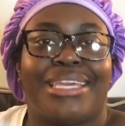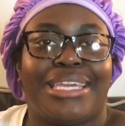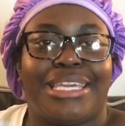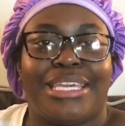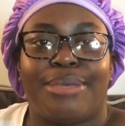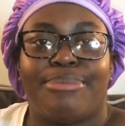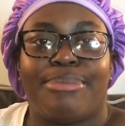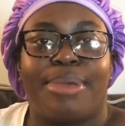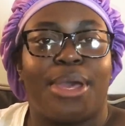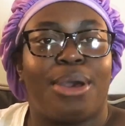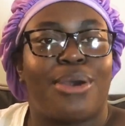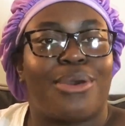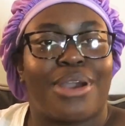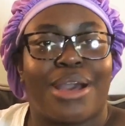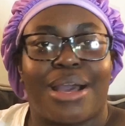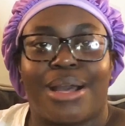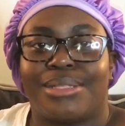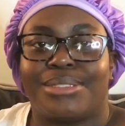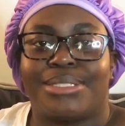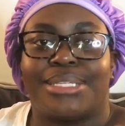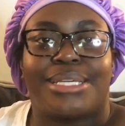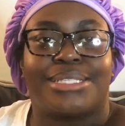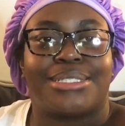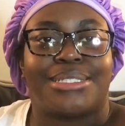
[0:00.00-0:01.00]
email,
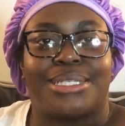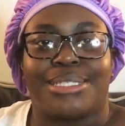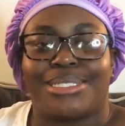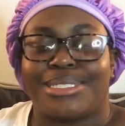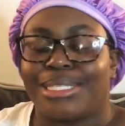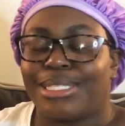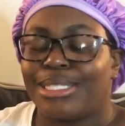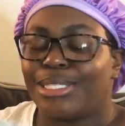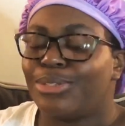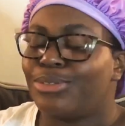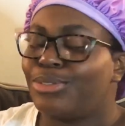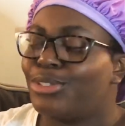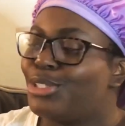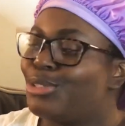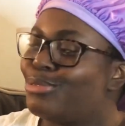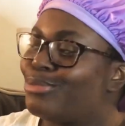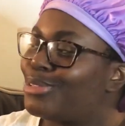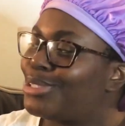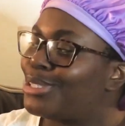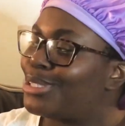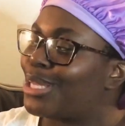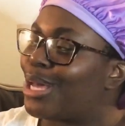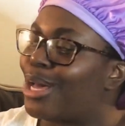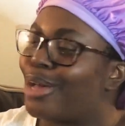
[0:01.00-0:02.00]
contact us, a little
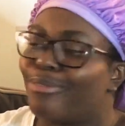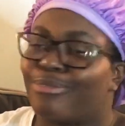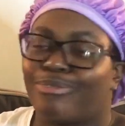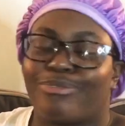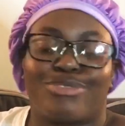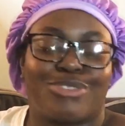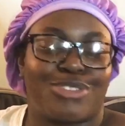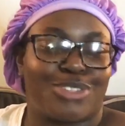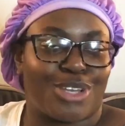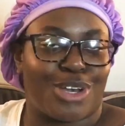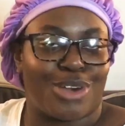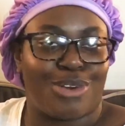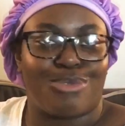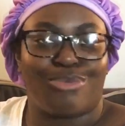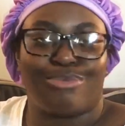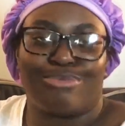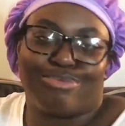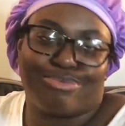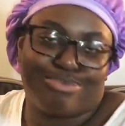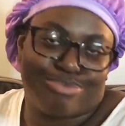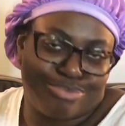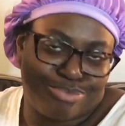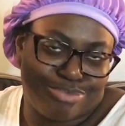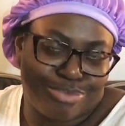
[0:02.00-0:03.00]
cute stuff. So
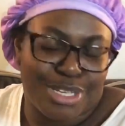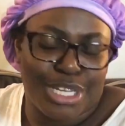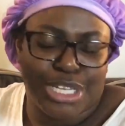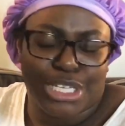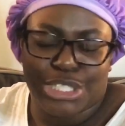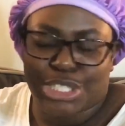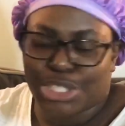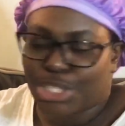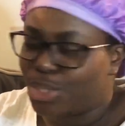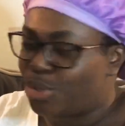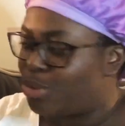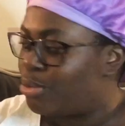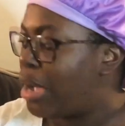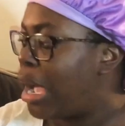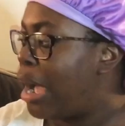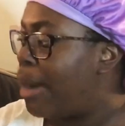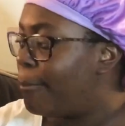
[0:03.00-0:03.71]
it's cute.